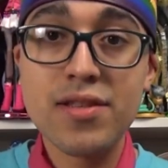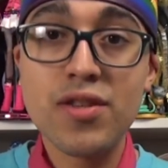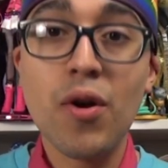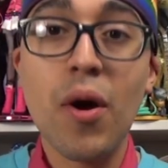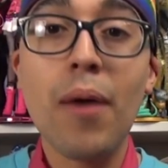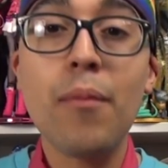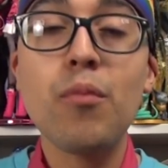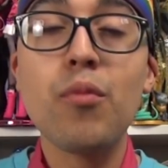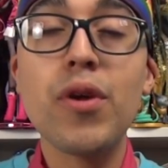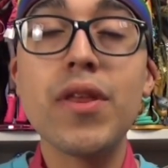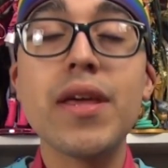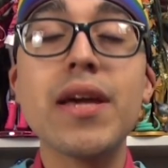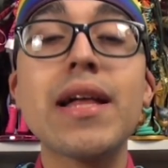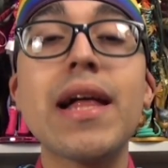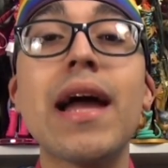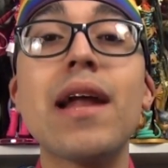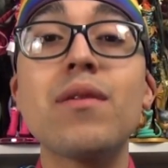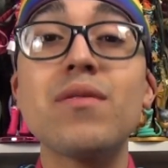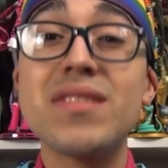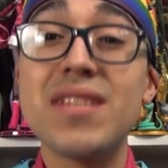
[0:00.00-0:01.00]
So I'm really
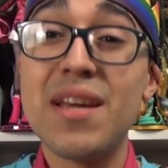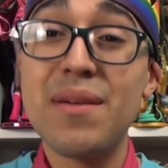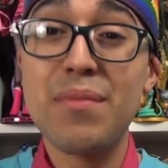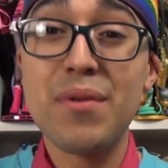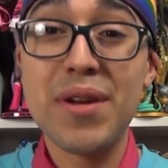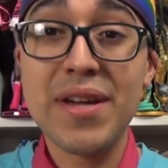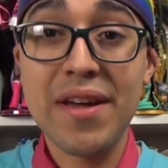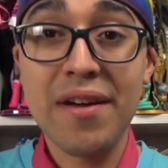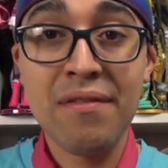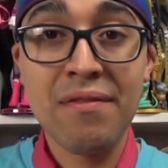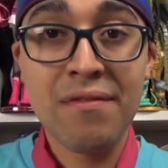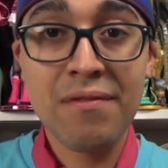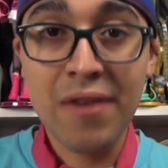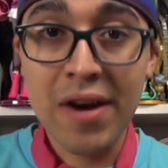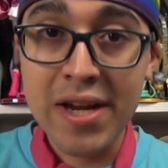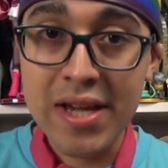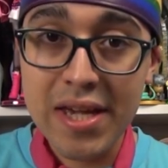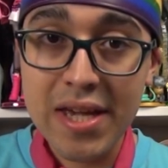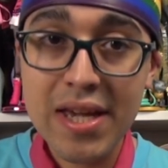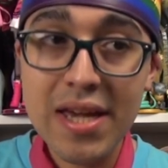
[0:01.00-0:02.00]
glad I was able to get
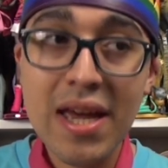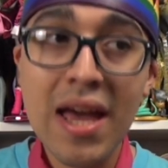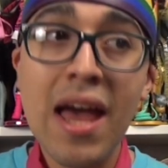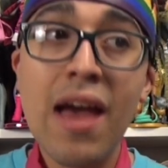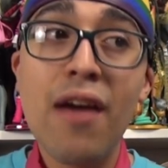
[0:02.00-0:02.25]
Frankie.